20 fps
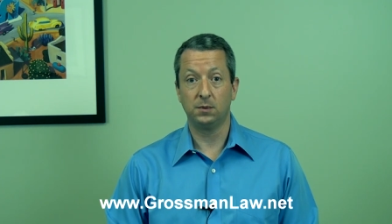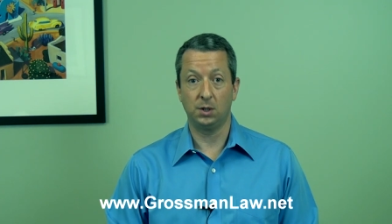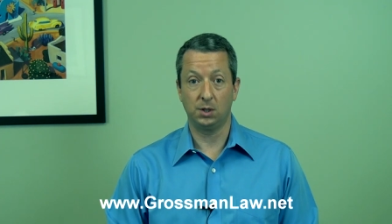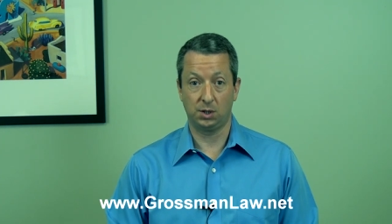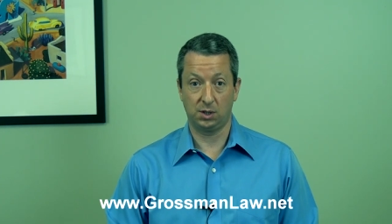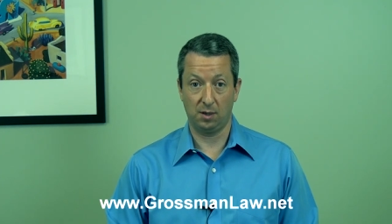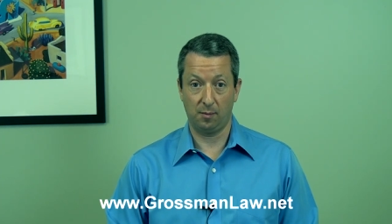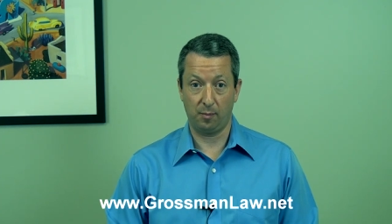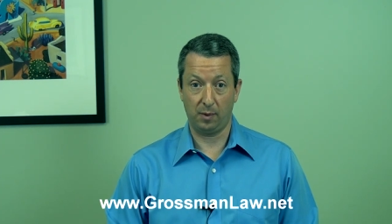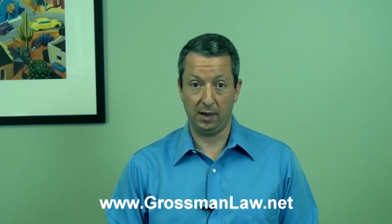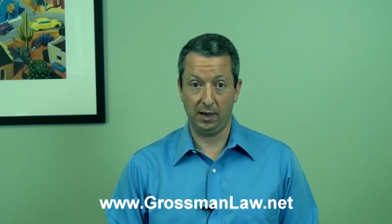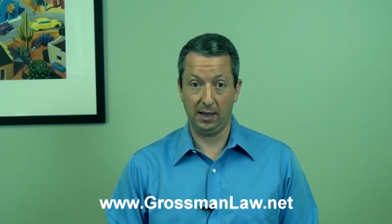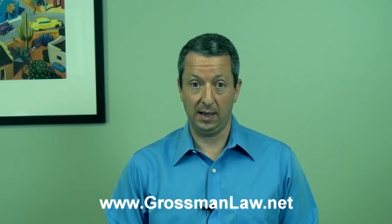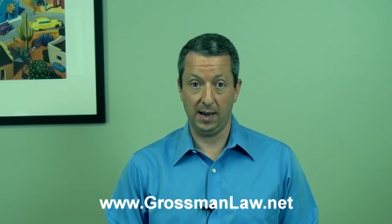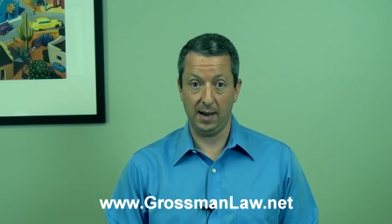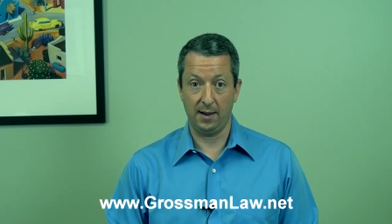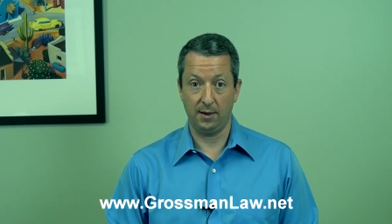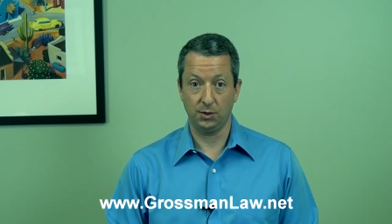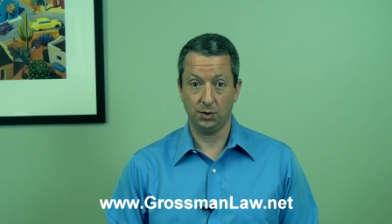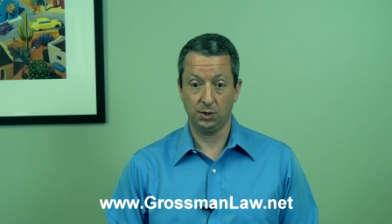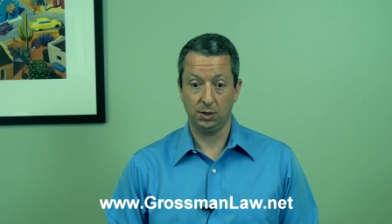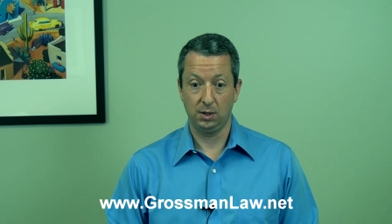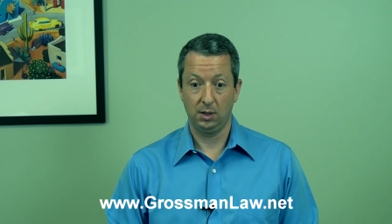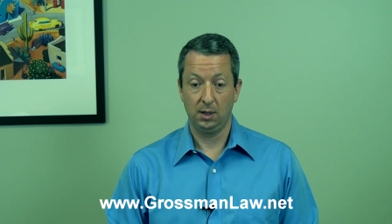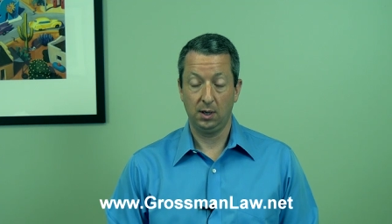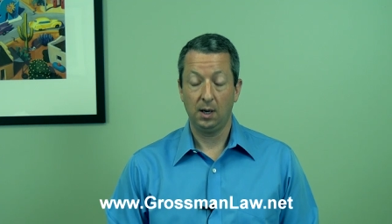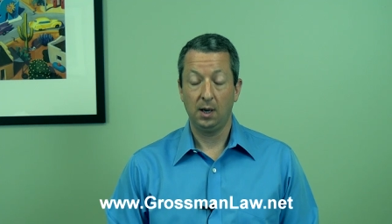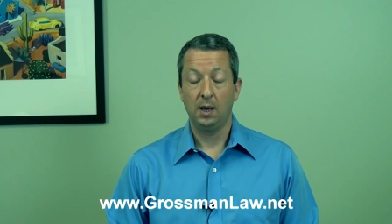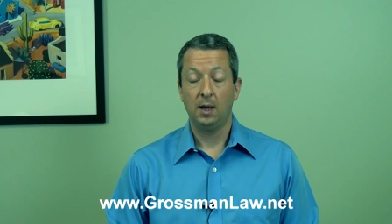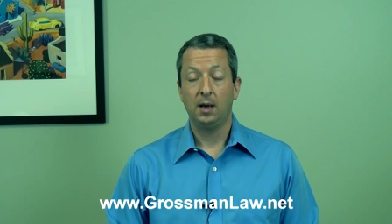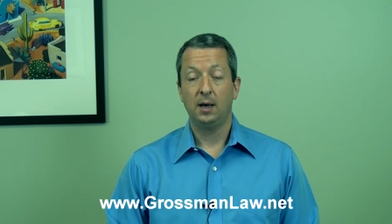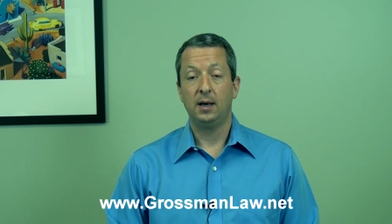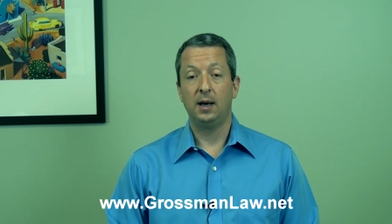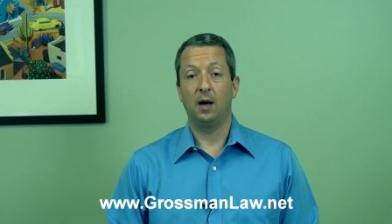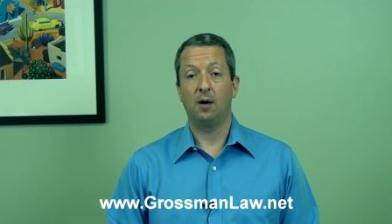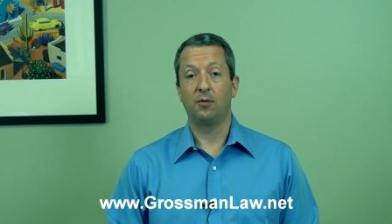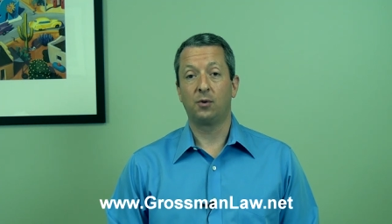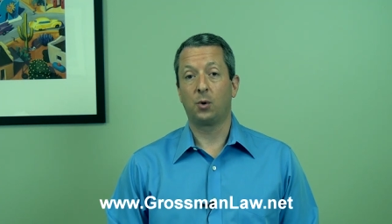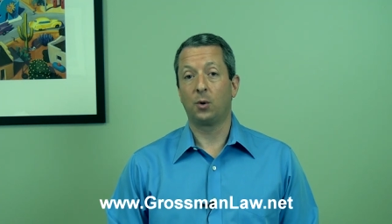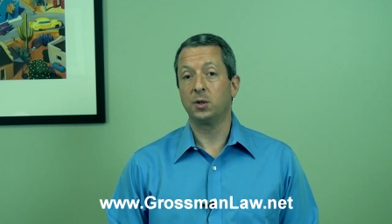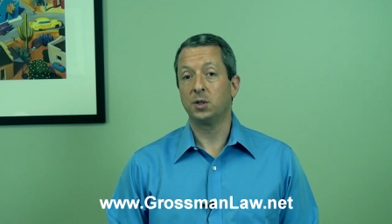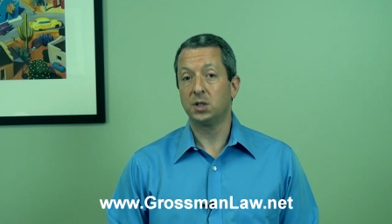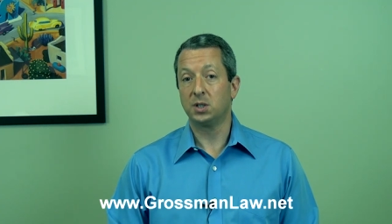to somebody else. Now, of course,